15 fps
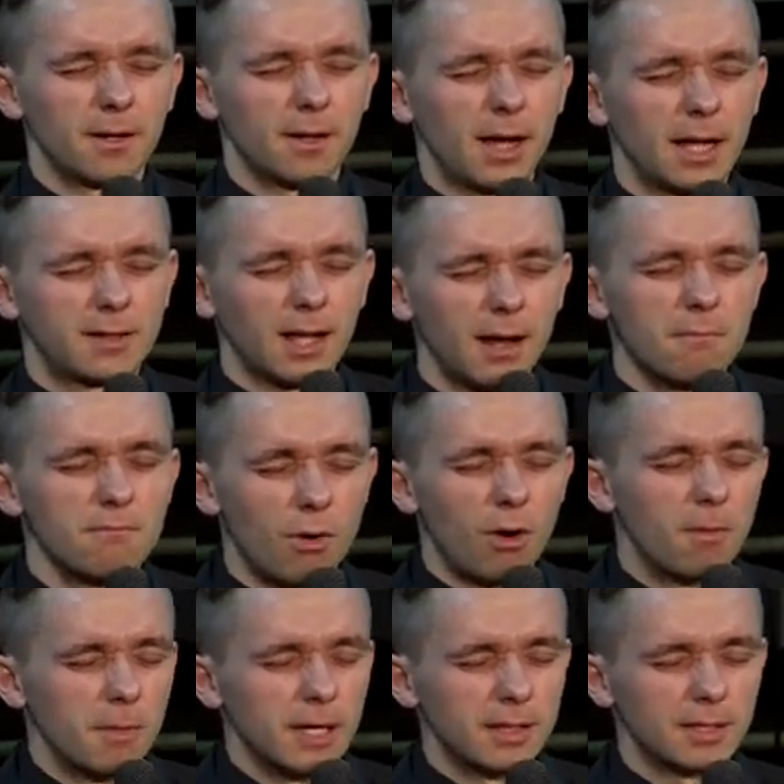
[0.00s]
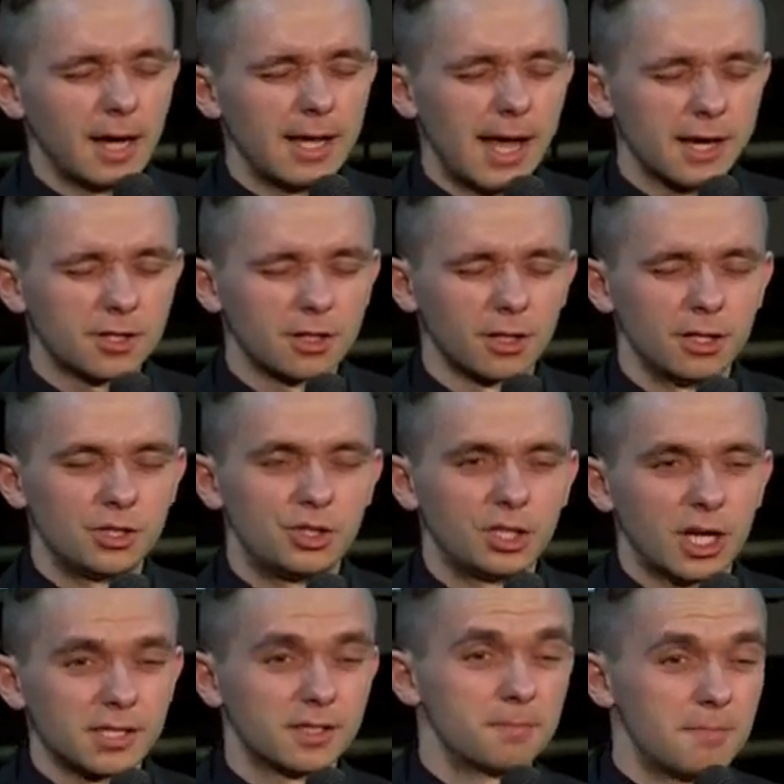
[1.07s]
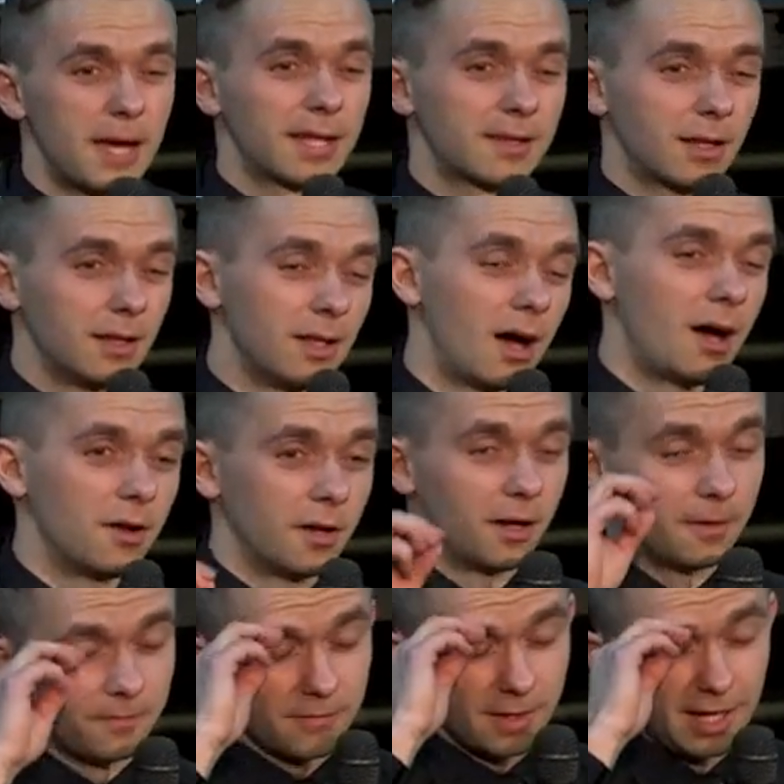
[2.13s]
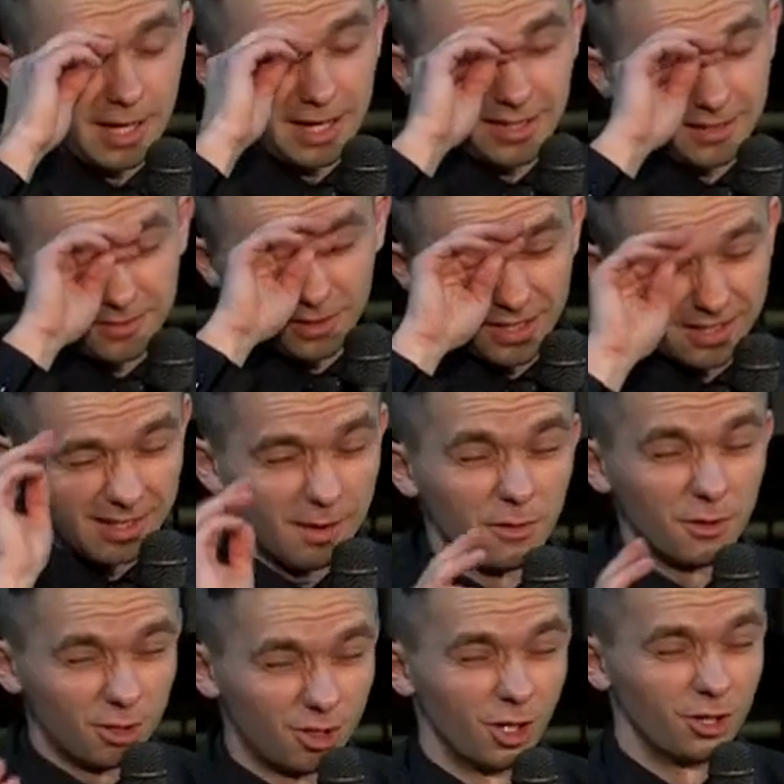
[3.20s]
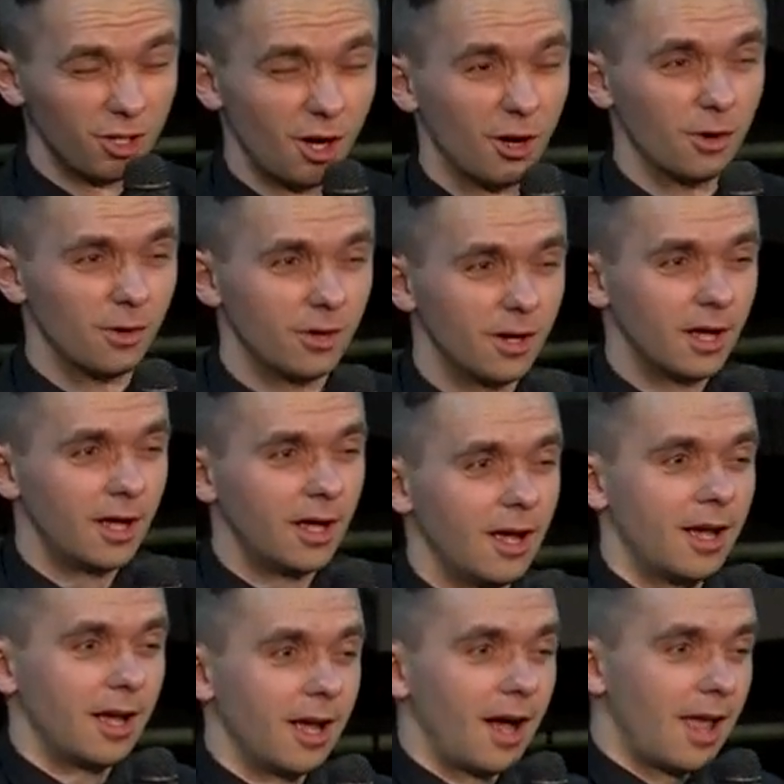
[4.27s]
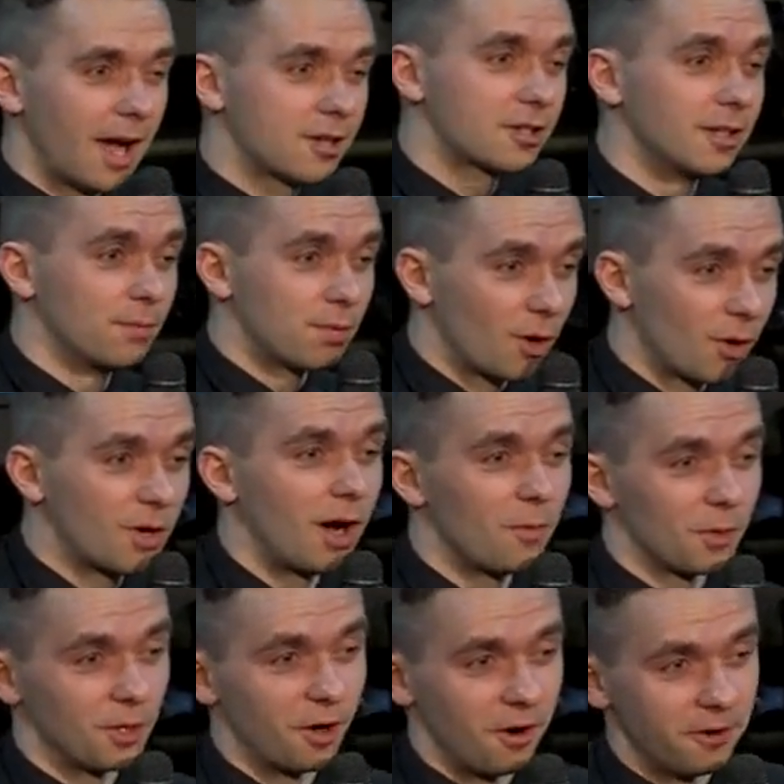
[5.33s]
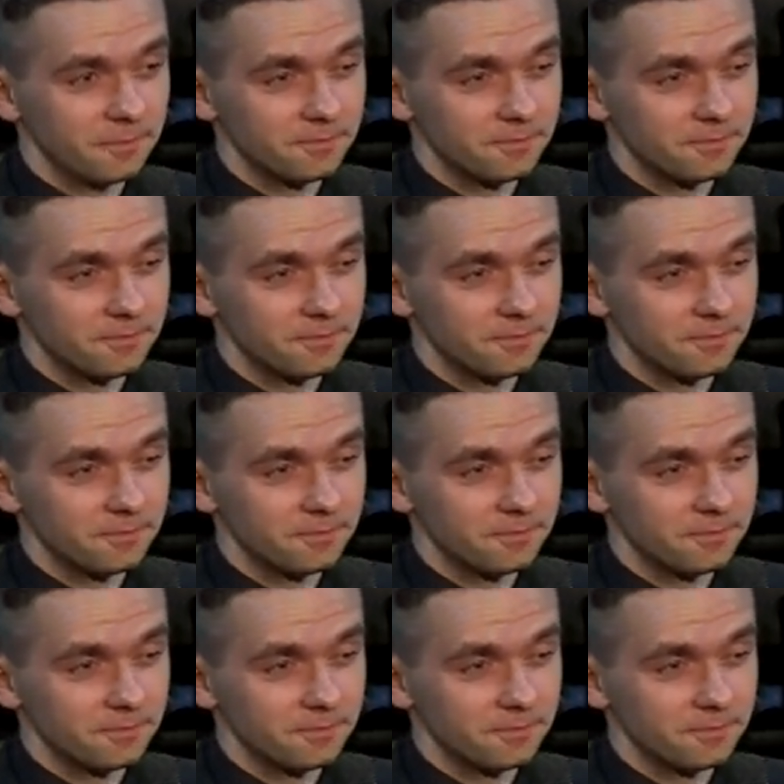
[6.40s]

at that moment I actually just met Lana, and some of you don't know, I actually broke up with her